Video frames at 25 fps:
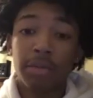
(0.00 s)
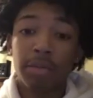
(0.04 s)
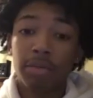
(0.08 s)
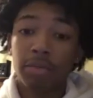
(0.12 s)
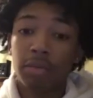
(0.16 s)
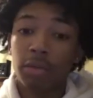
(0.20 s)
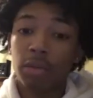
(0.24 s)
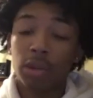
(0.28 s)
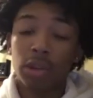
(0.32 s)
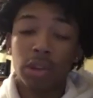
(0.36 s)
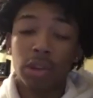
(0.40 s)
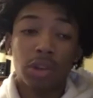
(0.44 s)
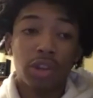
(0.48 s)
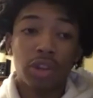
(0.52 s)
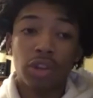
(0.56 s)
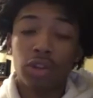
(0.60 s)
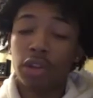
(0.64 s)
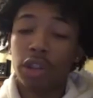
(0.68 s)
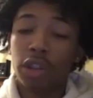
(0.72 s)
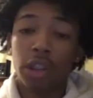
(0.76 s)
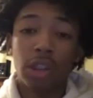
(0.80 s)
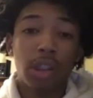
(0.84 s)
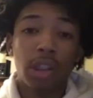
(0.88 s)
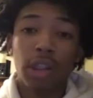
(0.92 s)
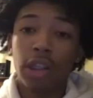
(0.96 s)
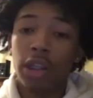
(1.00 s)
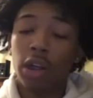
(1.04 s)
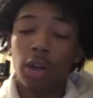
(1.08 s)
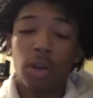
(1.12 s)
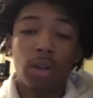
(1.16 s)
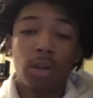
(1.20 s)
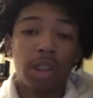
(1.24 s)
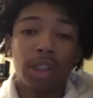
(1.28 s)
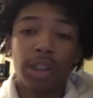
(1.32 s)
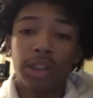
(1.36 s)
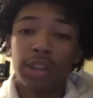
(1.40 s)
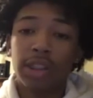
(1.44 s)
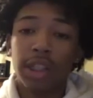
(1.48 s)
was strictly on
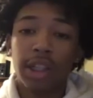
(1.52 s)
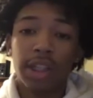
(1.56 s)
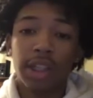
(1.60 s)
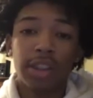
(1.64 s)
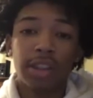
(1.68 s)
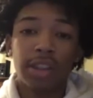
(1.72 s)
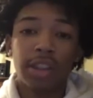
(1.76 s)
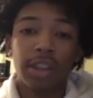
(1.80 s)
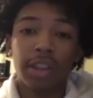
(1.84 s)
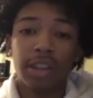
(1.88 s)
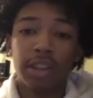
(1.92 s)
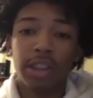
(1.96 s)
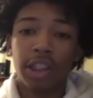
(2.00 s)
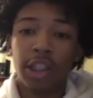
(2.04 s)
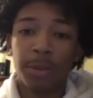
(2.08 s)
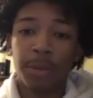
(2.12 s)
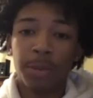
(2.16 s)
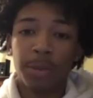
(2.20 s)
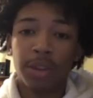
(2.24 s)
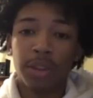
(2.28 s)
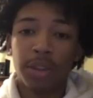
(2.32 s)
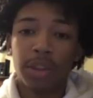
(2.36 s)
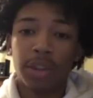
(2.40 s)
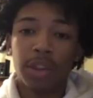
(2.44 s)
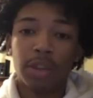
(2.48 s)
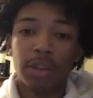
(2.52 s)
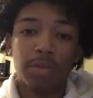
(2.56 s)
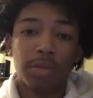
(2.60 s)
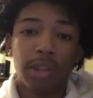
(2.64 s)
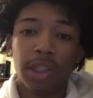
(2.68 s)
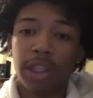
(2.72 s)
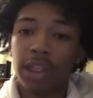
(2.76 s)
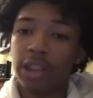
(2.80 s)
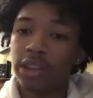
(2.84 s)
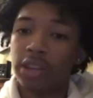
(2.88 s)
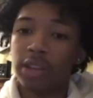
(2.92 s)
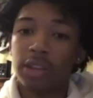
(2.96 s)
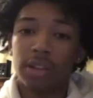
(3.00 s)
getting to that state championship.
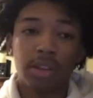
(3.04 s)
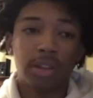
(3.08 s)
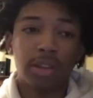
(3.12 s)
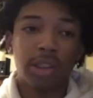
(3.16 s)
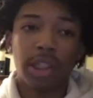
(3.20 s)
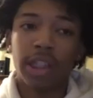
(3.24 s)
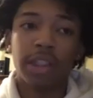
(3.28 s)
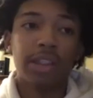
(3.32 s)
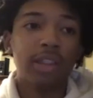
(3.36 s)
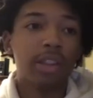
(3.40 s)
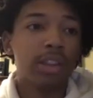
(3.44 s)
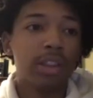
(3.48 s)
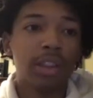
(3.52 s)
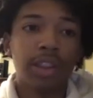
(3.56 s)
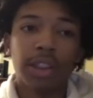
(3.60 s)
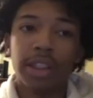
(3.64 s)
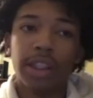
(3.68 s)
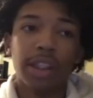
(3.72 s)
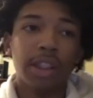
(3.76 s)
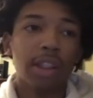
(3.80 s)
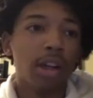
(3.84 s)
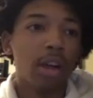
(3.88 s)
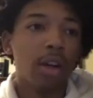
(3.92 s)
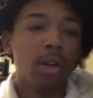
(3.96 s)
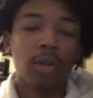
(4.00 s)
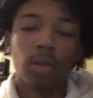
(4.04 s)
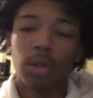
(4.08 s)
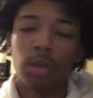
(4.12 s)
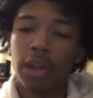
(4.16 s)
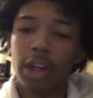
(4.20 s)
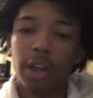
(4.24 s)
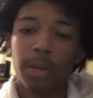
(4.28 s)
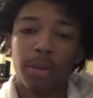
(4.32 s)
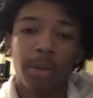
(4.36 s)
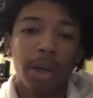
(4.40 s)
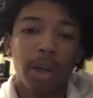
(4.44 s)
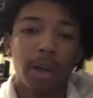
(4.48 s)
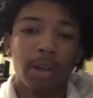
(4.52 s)
That's it. I don't
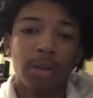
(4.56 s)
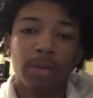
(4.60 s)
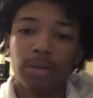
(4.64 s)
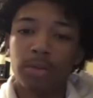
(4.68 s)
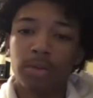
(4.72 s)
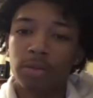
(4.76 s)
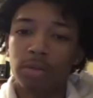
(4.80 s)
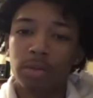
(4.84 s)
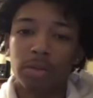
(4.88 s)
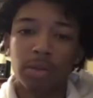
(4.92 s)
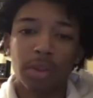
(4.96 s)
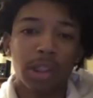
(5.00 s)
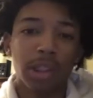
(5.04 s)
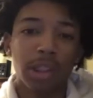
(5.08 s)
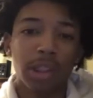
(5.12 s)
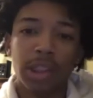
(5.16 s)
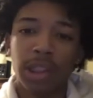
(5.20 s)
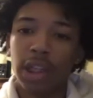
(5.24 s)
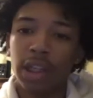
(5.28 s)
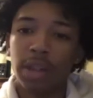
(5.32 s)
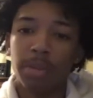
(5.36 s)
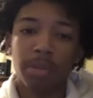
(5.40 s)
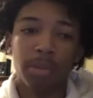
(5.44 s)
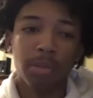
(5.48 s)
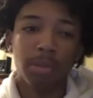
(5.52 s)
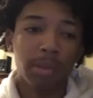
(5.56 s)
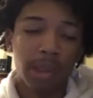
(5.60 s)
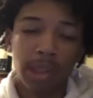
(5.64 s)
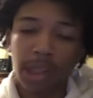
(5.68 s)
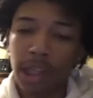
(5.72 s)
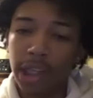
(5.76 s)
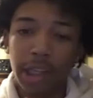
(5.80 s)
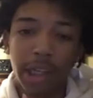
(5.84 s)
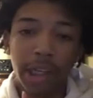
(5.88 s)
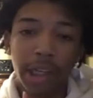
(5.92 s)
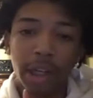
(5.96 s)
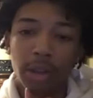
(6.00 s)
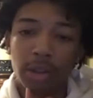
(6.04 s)
care about really
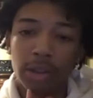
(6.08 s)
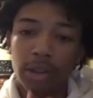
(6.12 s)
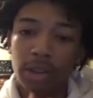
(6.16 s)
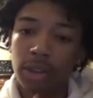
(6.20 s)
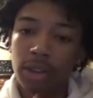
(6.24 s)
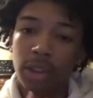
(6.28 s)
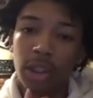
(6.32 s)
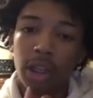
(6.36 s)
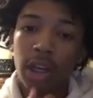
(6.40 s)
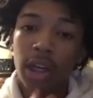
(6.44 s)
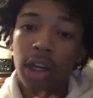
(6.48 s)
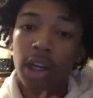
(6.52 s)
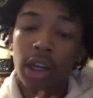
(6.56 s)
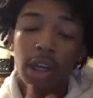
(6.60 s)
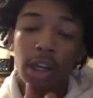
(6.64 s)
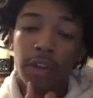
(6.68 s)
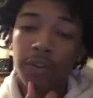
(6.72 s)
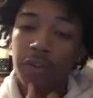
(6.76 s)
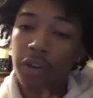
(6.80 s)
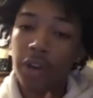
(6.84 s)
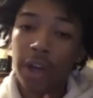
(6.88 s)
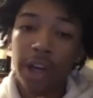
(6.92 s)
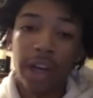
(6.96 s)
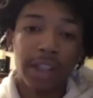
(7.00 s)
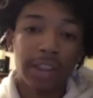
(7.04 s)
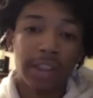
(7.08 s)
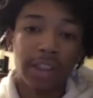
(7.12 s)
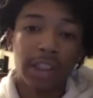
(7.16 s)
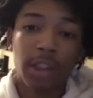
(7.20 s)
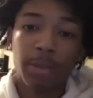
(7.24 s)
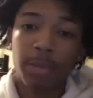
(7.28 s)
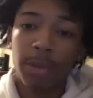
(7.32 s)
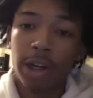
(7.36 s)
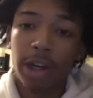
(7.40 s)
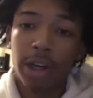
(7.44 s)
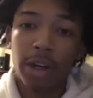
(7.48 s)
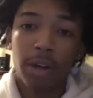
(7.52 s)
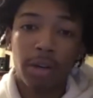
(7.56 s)
nothing else. If you ask
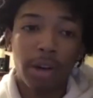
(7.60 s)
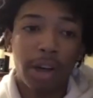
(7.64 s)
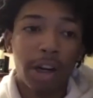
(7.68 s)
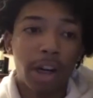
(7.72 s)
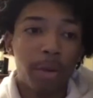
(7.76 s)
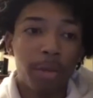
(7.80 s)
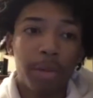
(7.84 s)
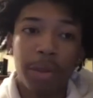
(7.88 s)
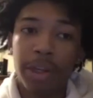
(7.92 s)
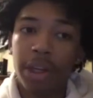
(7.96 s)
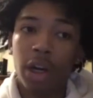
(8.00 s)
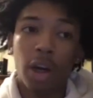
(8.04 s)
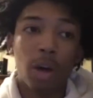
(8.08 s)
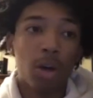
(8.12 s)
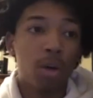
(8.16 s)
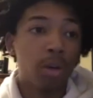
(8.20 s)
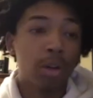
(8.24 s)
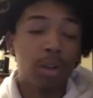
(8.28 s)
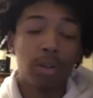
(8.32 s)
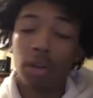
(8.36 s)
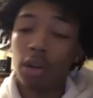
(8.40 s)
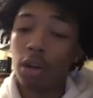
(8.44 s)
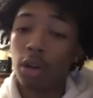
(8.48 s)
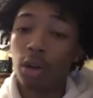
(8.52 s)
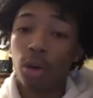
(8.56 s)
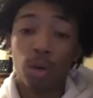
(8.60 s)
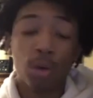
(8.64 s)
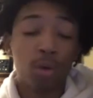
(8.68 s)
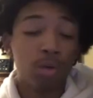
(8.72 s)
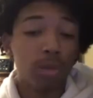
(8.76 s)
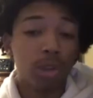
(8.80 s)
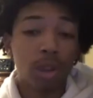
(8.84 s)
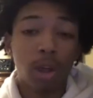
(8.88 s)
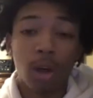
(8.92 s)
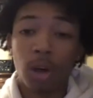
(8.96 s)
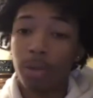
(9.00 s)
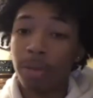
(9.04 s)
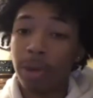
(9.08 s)
anybody around me, I don't
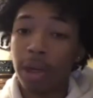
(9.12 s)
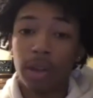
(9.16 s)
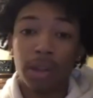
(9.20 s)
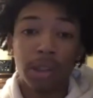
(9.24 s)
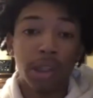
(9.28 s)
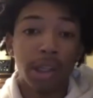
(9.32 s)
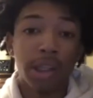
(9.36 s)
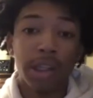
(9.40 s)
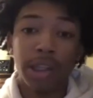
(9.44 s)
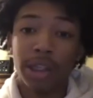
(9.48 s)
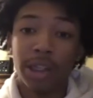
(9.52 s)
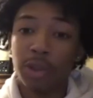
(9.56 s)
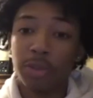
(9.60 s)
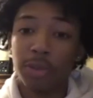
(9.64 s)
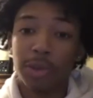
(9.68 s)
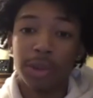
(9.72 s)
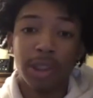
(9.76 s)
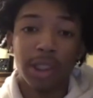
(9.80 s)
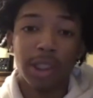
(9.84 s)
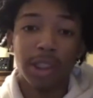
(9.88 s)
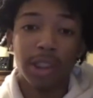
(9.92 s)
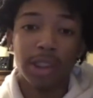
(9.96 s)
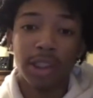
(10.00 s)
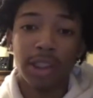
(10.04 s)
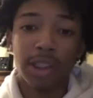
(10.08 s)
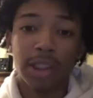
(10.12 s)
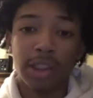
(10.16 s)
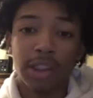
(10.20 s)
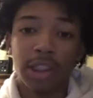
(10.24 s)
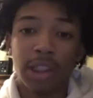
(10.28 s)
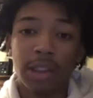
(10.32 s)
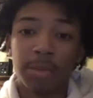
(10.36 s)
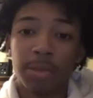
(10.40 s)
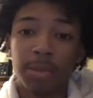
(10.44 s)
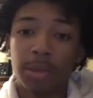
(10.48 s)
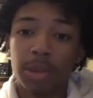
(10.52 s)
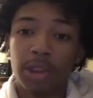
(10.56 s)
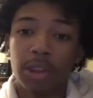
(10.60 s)
talk about nothing else but that state
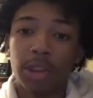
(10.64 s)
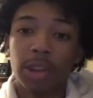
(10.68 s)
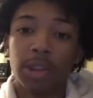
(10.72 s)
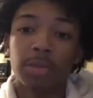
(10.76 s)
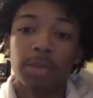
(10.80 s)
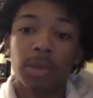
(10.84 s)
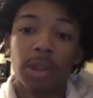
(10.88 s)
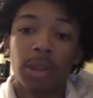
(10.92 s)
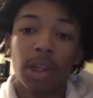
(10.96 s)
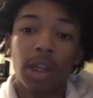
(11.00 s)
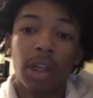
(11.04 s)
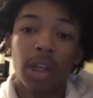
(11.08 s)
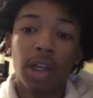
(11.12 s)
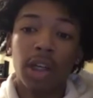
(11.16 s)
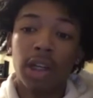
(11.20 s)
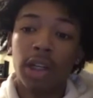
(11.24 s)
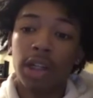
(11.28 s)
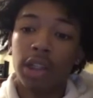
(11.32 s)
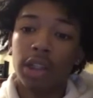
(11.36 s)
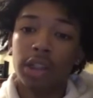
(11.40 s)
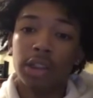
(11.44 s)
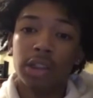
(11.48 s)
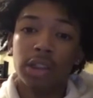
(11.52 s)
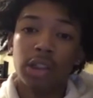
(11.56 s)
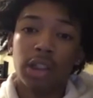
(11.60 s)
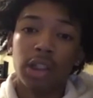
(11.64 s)
championship. Cause